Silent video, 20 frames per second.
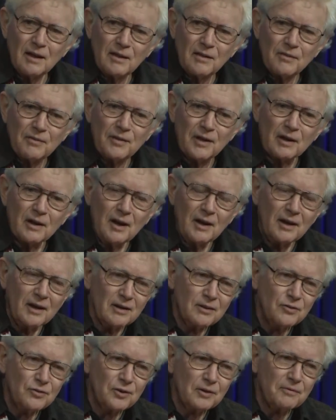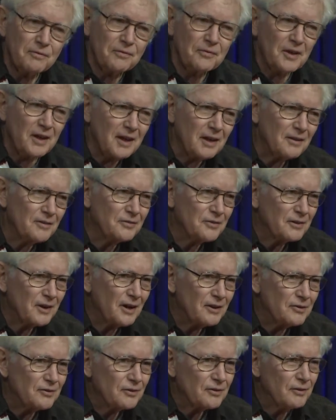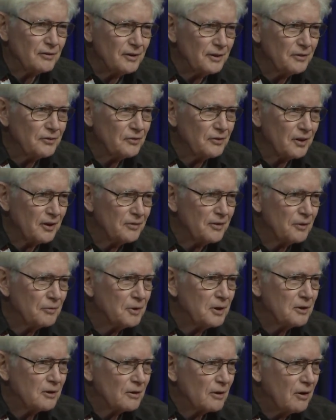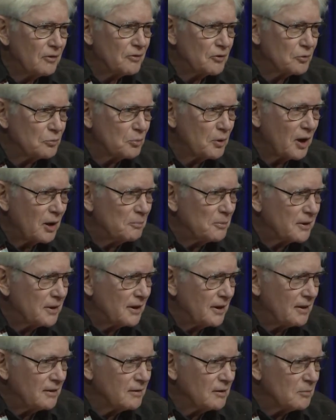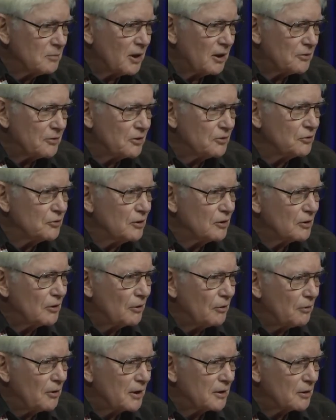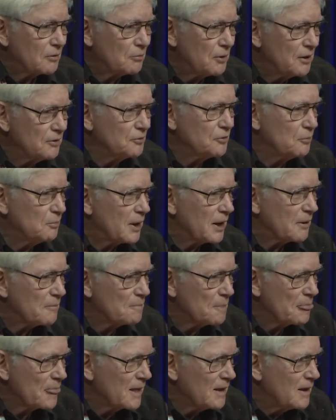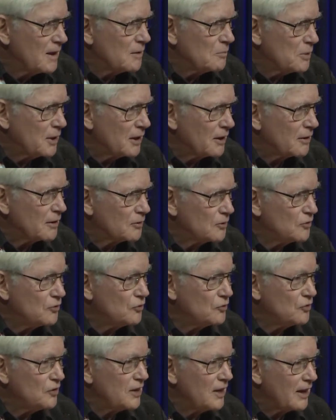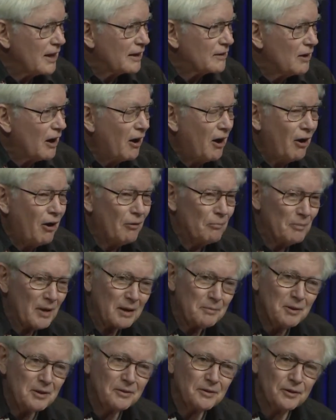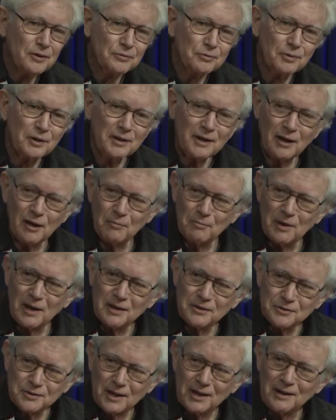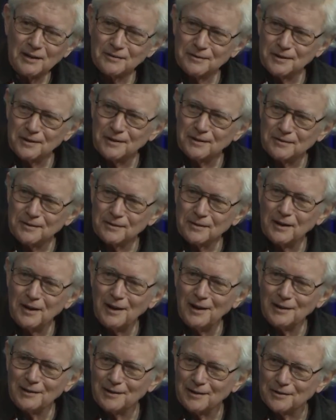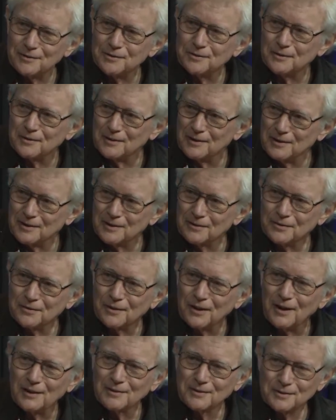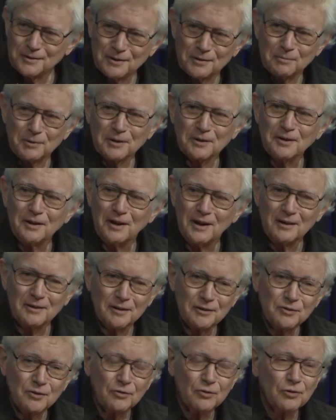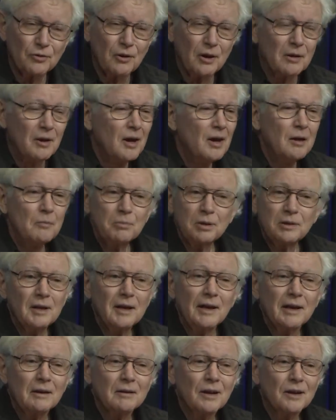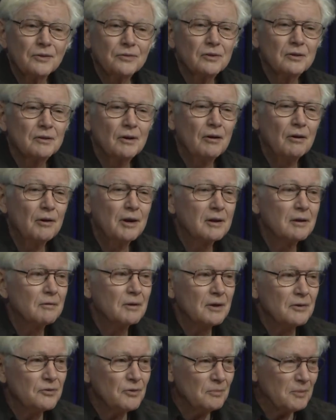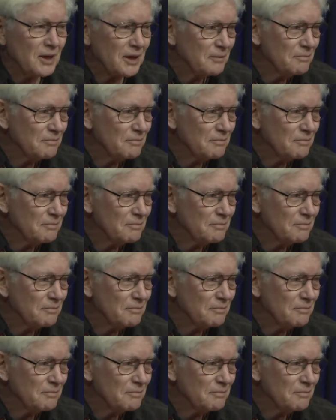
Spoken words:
The kinds of things that I just listed, that we hear all this propaganda about, this can go on a resume. Parents see it, oh, maybe this will help my child get into college or get a scholarship in college and so on. Play doesn't go on a resume.